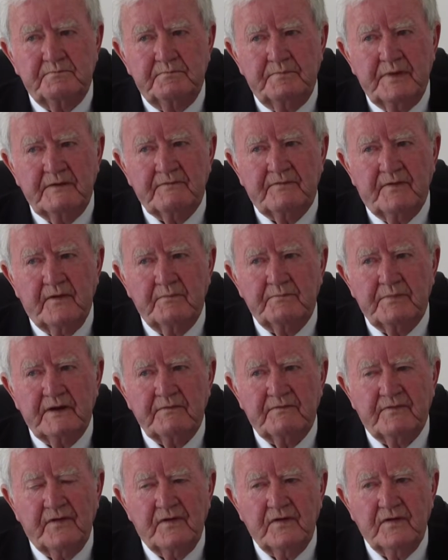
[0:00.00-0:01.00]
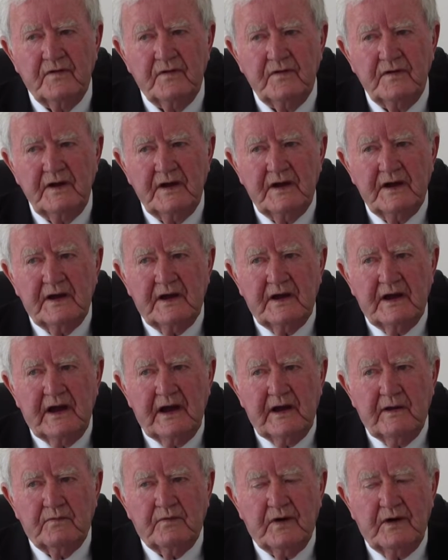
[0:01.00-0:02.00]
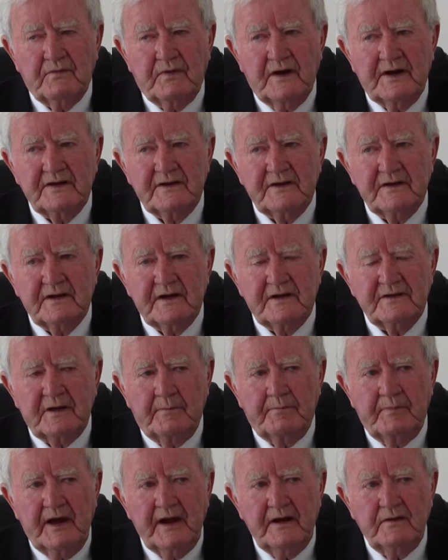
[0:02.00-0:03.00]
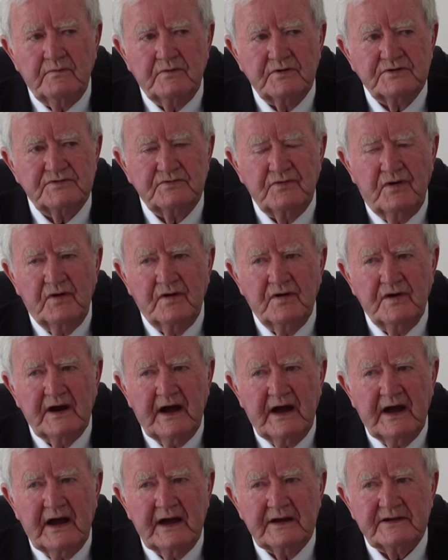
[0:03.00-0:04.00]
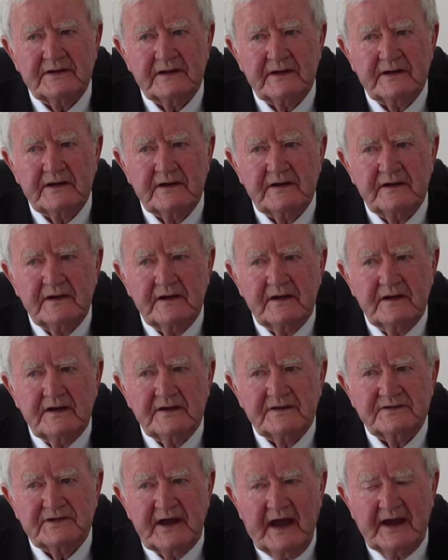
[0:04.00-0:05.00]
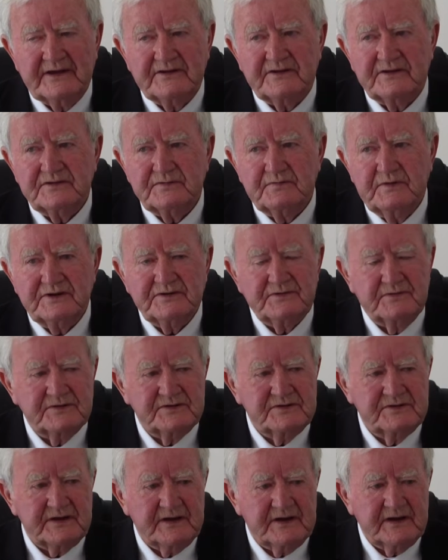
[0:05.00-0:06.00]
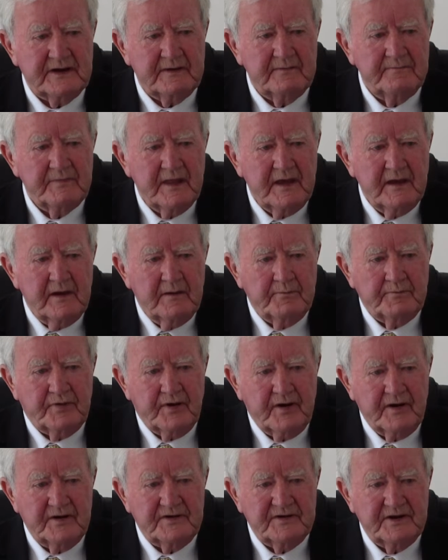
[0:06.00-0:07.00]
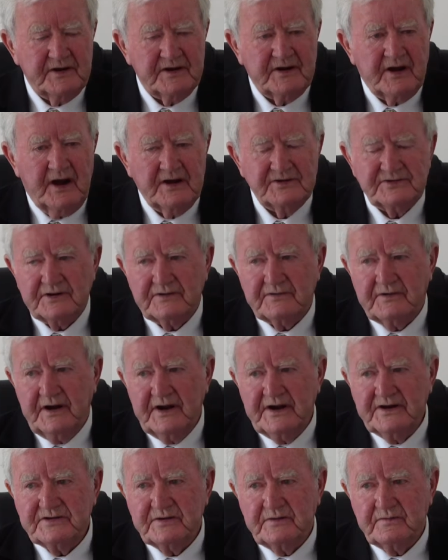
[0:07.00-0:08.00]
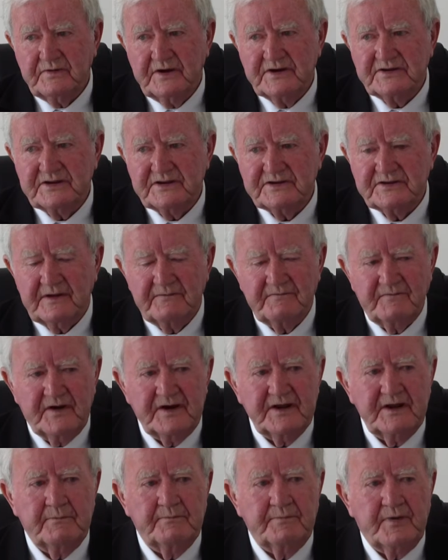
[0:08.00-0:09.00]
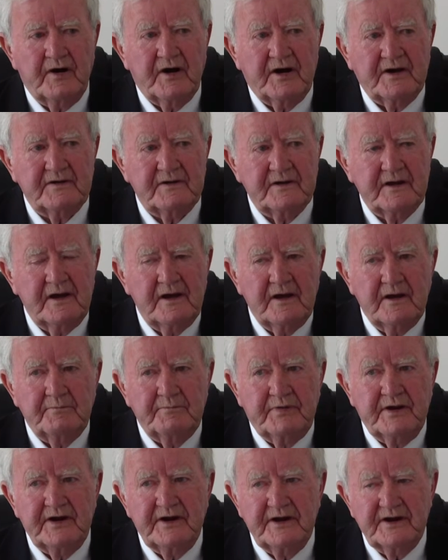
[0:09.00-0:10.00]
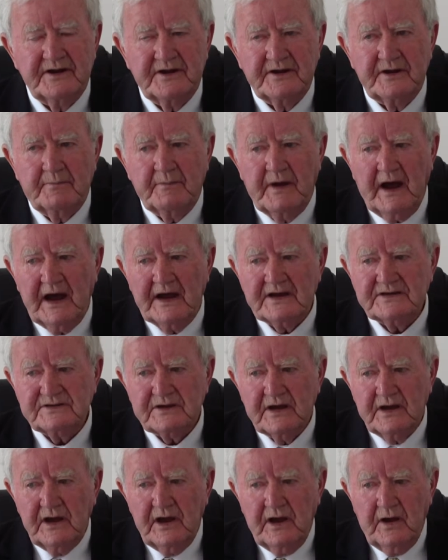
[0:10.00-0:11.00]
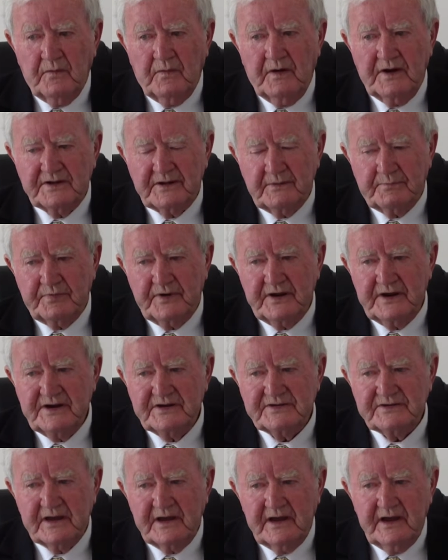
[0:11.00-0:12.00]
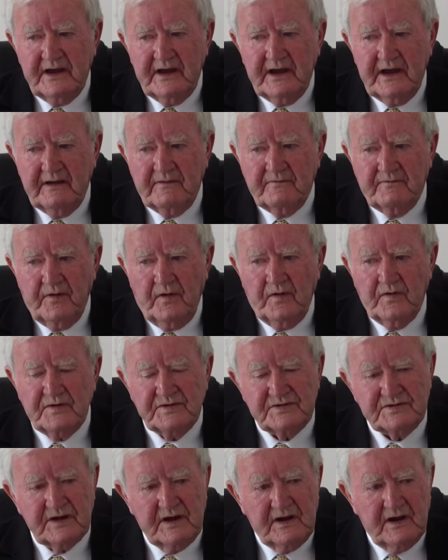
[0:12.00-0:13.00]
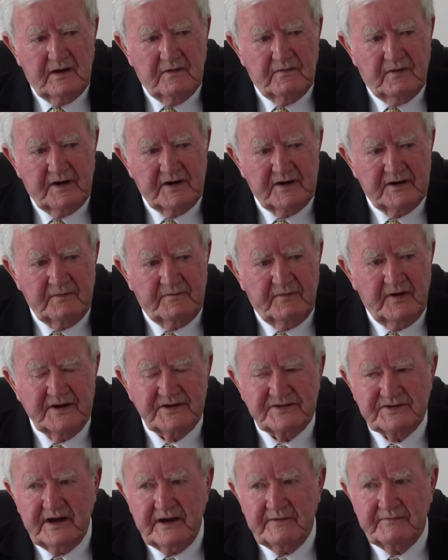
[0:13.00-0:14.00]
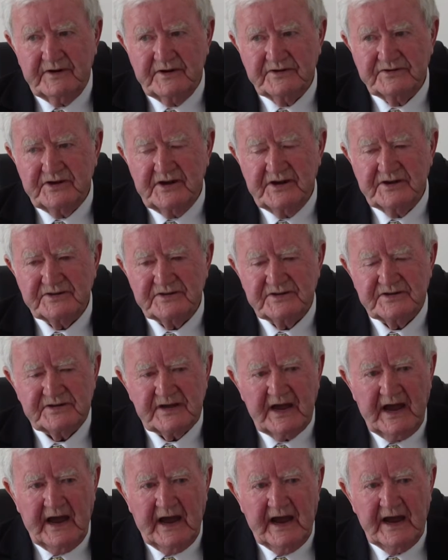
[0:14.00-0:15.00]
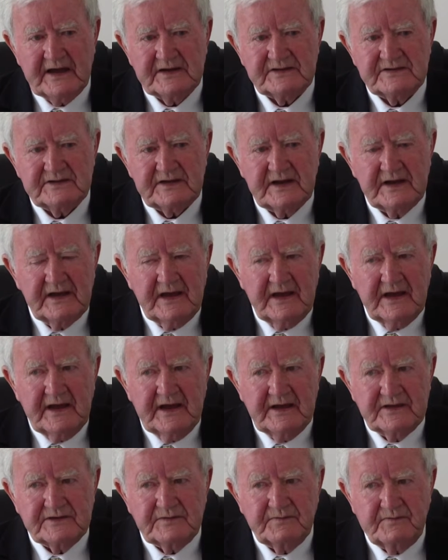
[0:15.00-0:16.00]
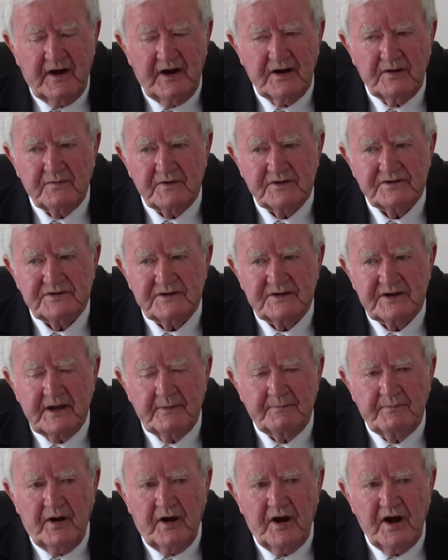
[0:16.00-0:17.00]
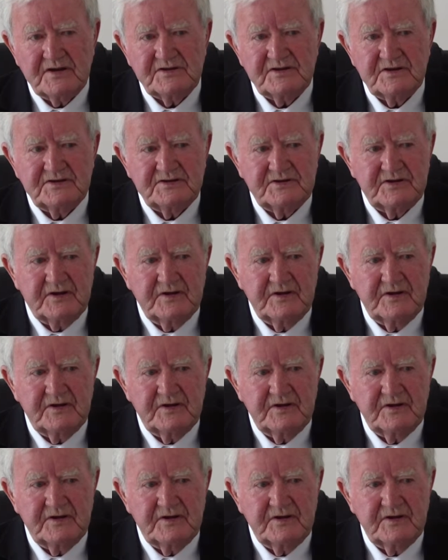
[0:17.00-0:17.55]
Before when the bell was rung at the Sanctus, which was prior to the consecration, which is the very important period in the Mass when the priest invokes what our divine Saviour Jesus asked his followers, the apostles,